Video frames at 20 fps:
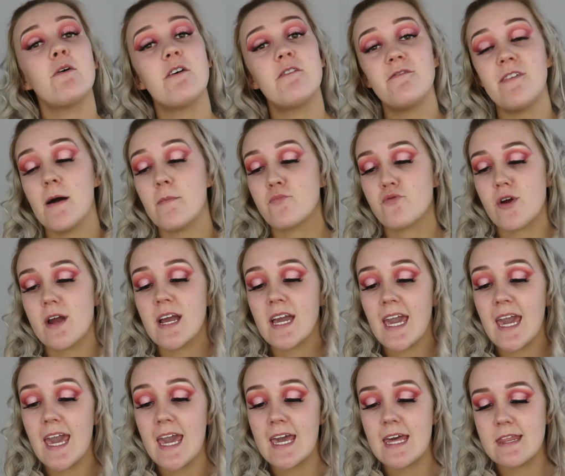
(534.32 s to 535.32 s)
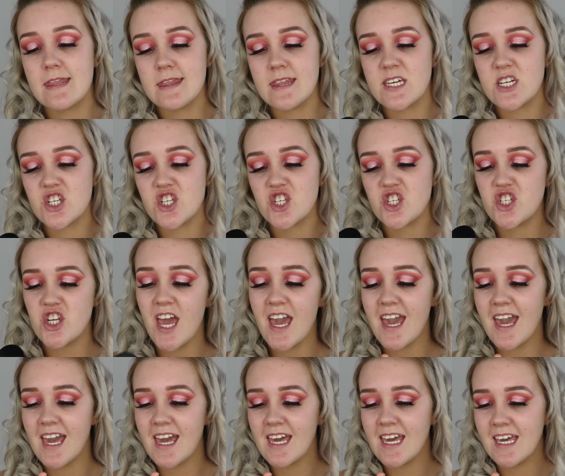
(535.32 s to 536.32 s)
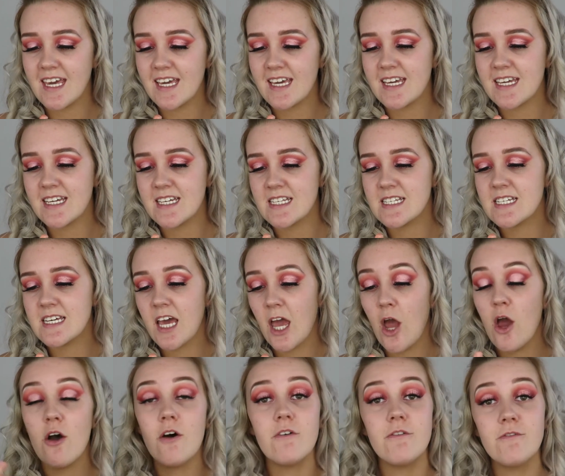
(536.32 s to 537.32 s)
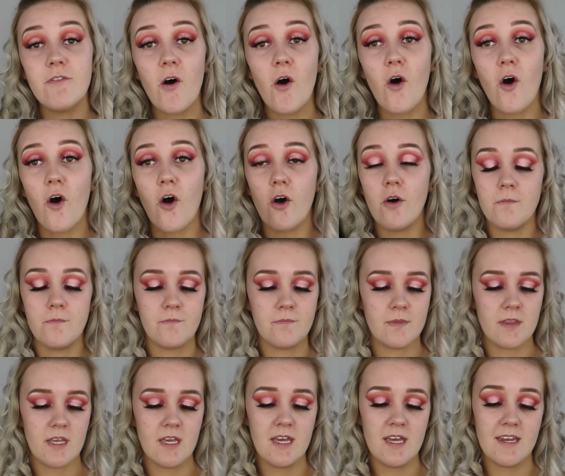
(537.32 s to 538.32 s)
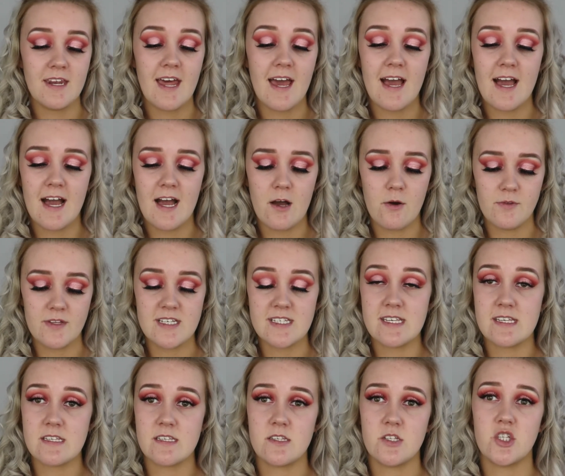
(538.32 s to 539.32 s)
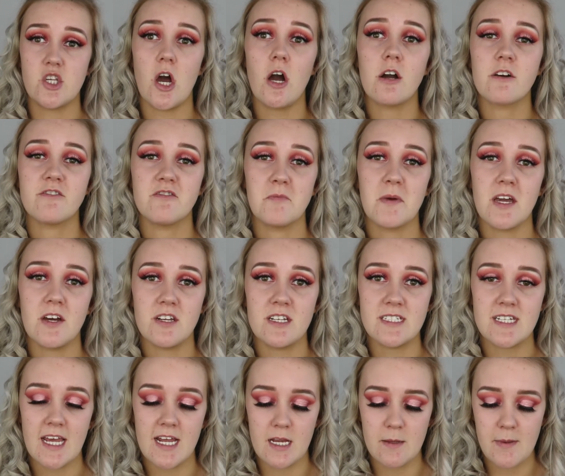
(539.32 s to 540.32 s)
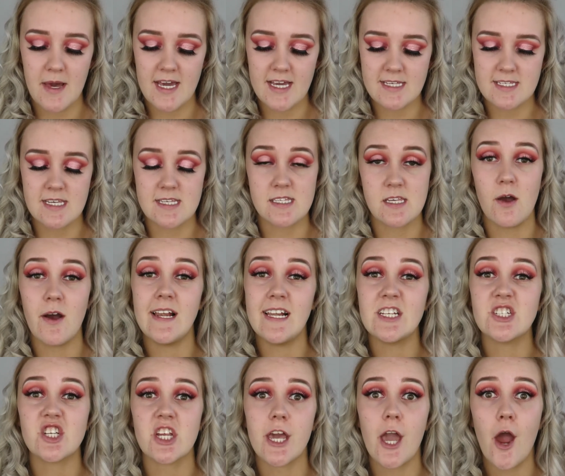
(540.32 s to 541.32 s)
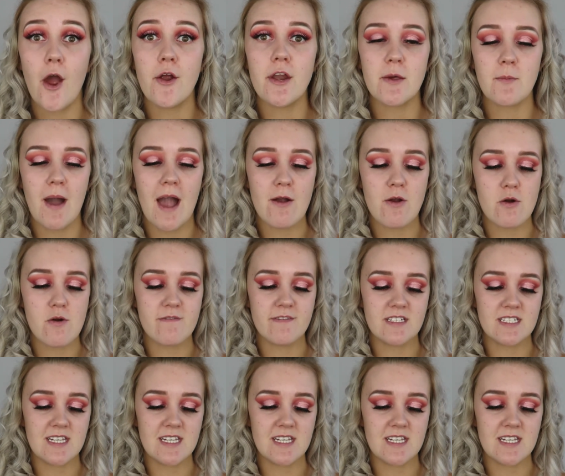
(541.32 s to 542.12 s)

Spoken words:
Fabric in the shade 4. Now this is dark for me on a daily basis, so I literally only wear it with